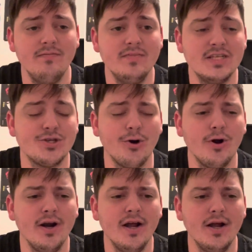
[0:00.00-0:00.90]

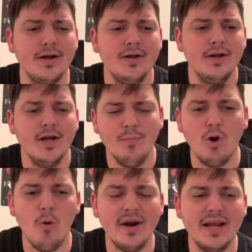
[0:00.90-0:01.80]
certain
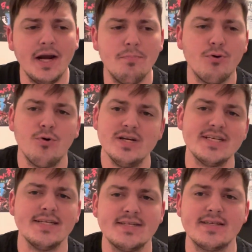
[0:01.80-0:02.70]
moment in a
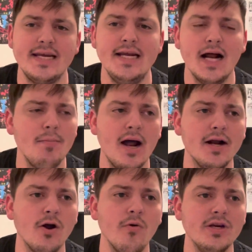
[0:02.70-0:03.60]
prison scene. I'm
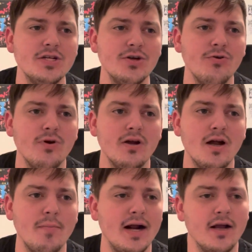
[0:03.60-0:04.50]
not gonna
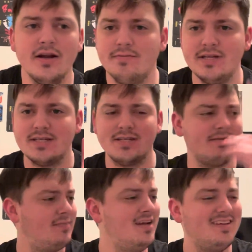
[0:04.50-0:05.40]

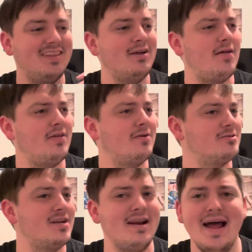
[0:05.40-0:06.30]
I think
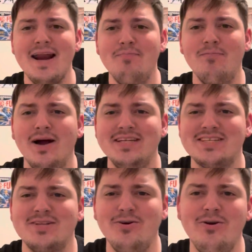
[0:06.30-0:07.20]
there's a gnat in my
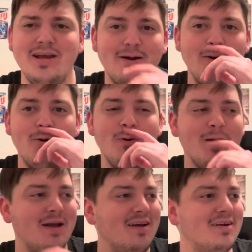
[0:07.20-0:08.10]
studio.
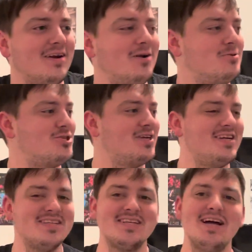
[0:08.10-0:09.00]
Oh
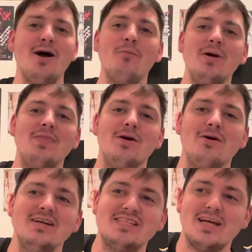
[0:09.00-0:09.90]
geez.
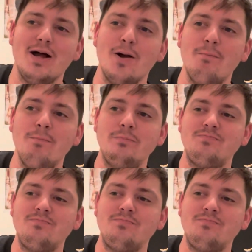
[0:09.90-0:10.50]
There's a